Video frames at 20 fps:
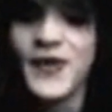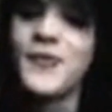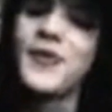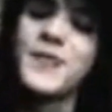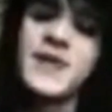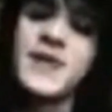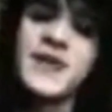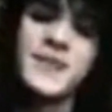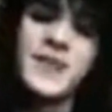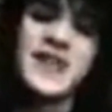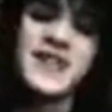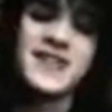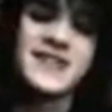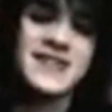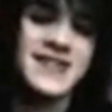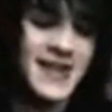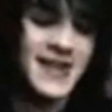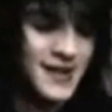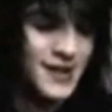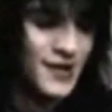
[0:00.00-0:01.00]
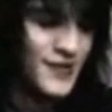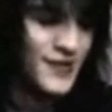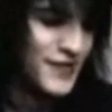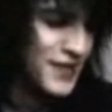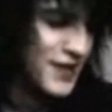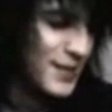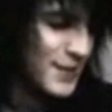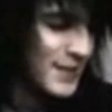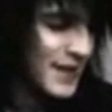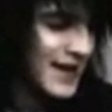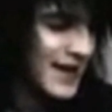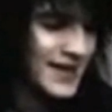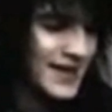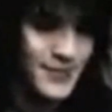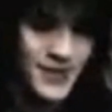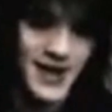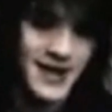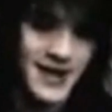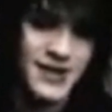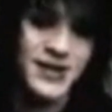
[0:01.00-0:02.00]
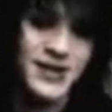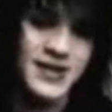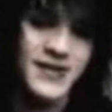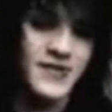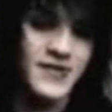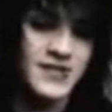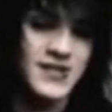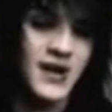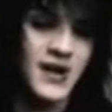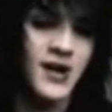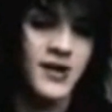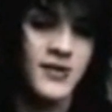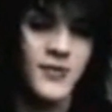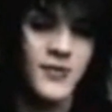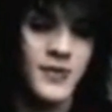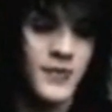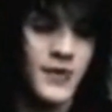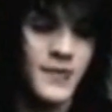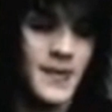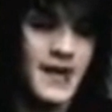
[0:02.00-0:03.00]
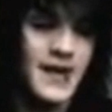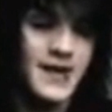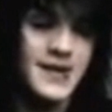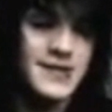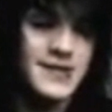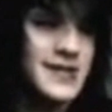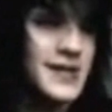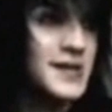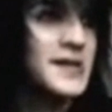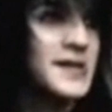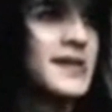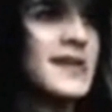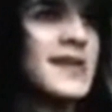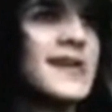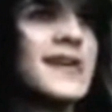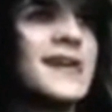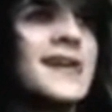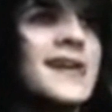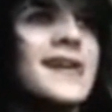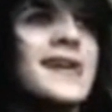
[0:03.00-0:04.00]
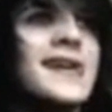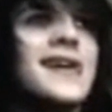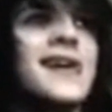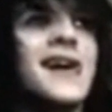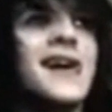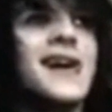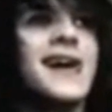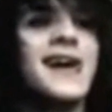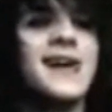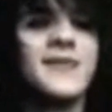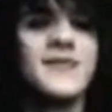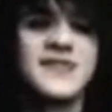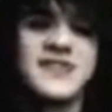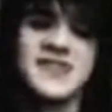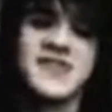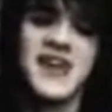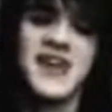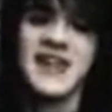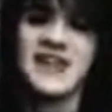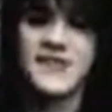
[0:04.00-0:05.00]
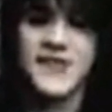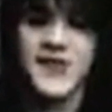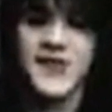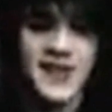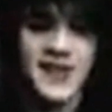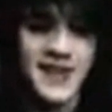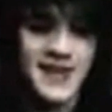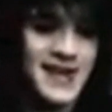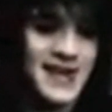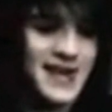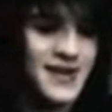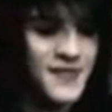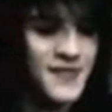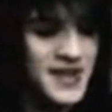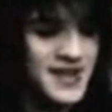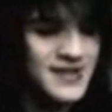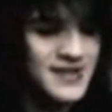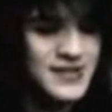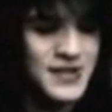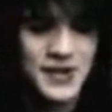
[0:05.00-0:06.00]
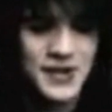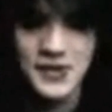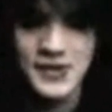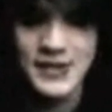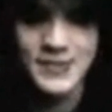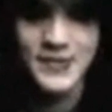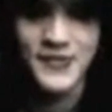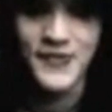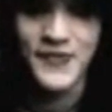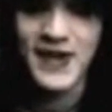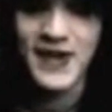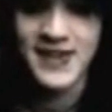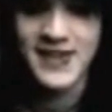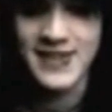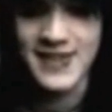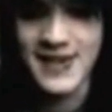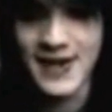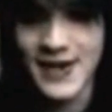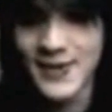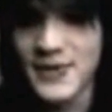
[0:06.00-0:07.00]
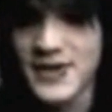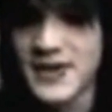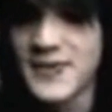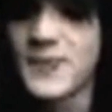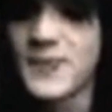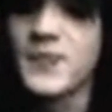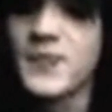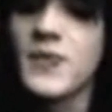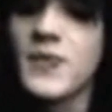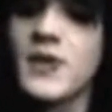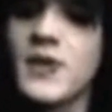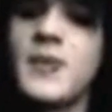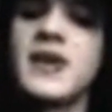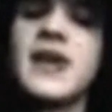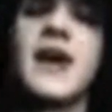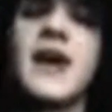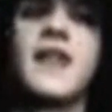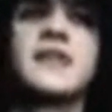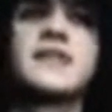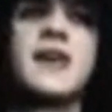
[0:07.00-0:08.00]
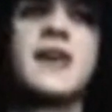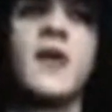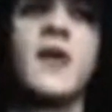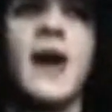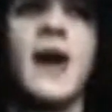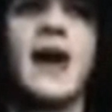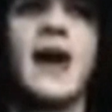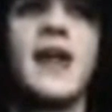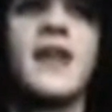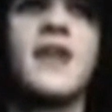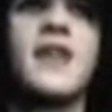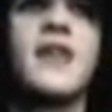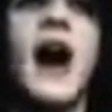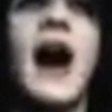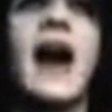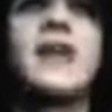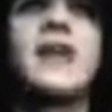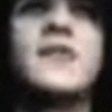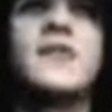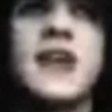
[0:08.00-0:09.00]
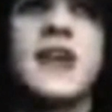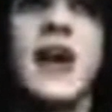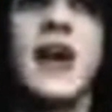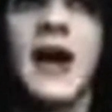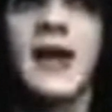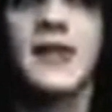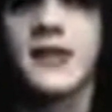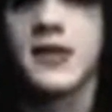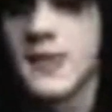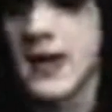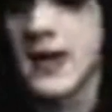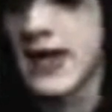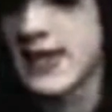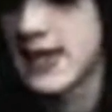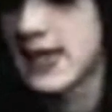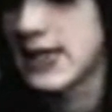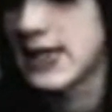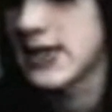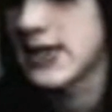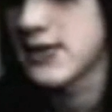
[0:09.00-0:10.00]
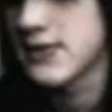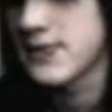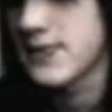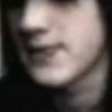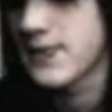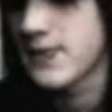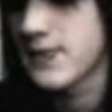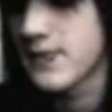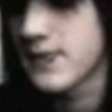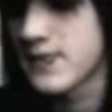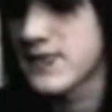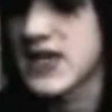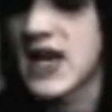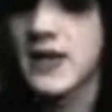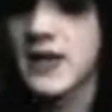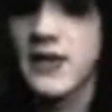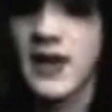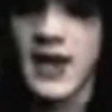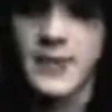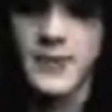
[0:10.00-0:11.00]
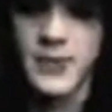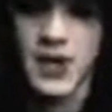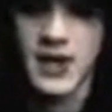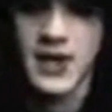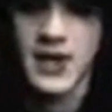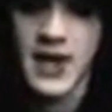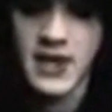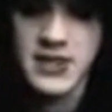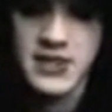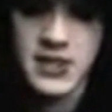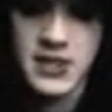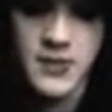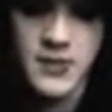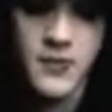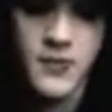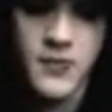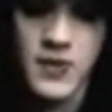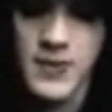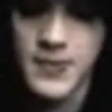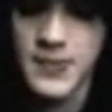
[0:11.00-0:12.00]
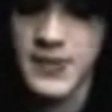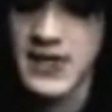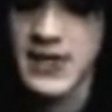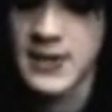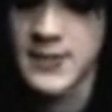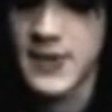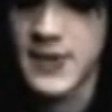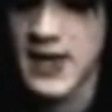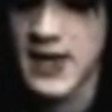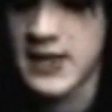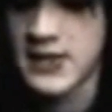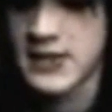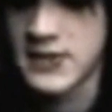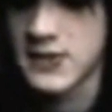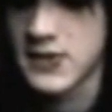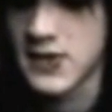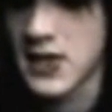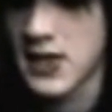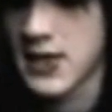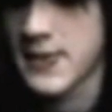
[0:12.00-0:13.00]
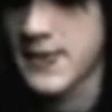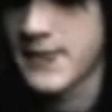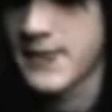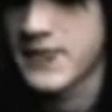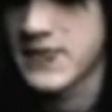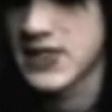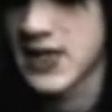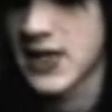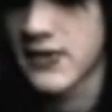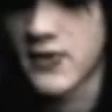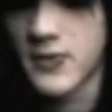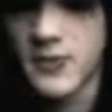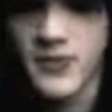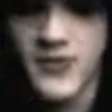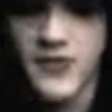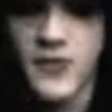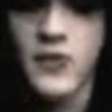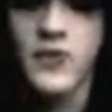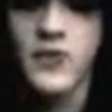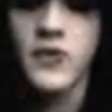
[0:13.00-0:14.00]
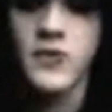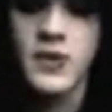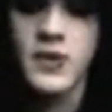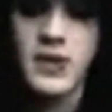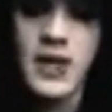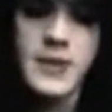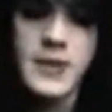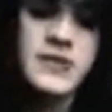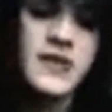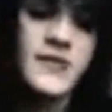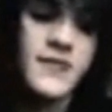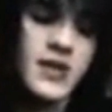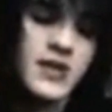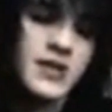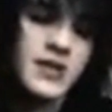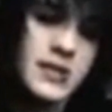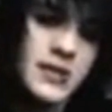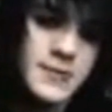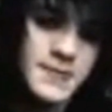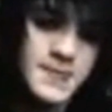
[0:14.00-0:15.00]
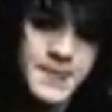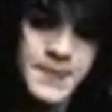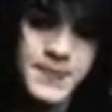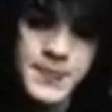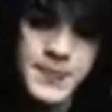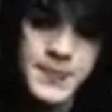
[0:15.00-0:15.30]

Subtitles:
they want me to be the singer for their band, but I couldn't even talk when we met. So yeah, that's funny. They kind of took a leap of faith there, but yeah, that's how we met. And I knew Tyler Tyler and Brandon, actually. We played in a band together before the Relapse Symphony. So.